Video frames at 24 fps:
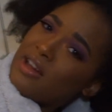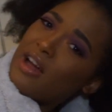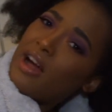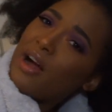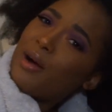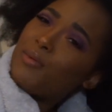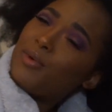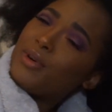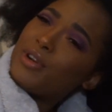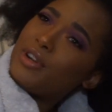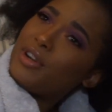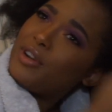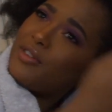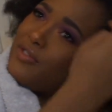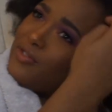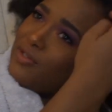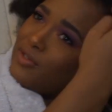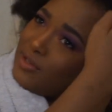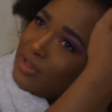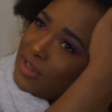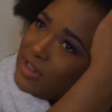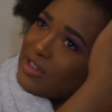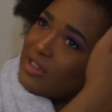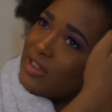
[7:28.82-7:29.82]
I wonder
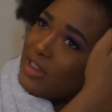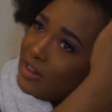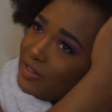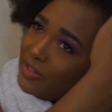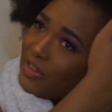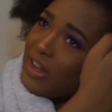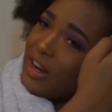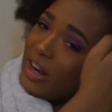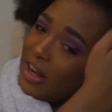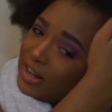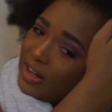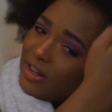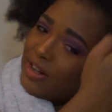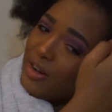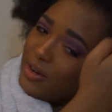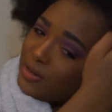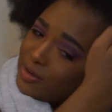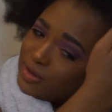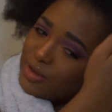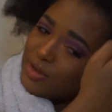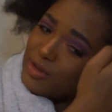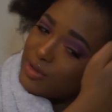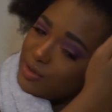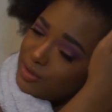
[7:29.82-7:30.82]
if the stuff that I
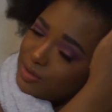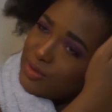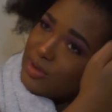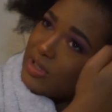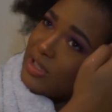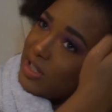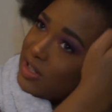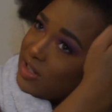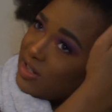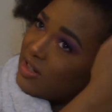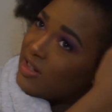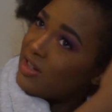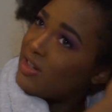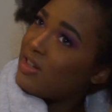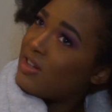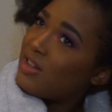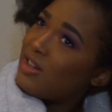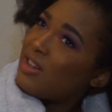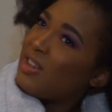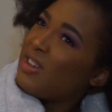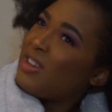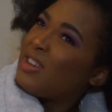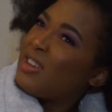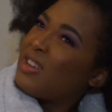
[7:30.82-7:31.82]
don't use,
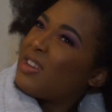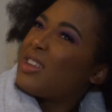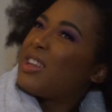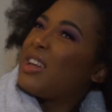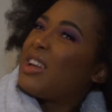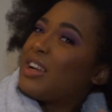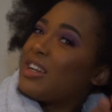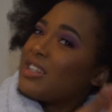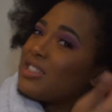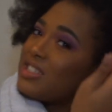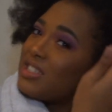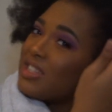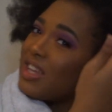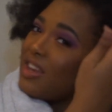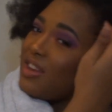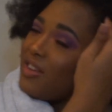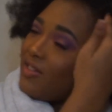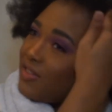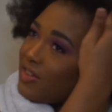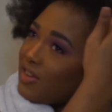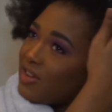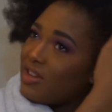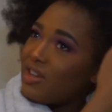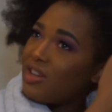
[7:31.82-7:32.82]
can I
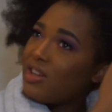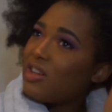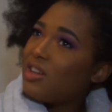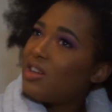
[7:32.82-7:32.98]
save it?